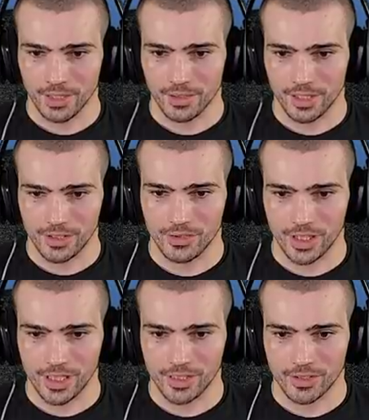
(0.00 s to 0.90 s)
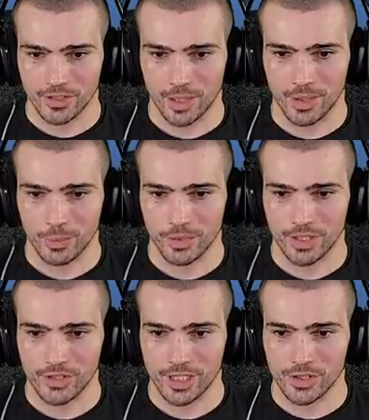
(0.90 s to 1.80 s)
this knee come in where
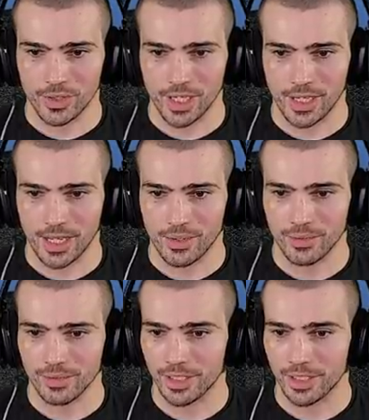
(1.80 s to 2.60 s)
this knee is right now.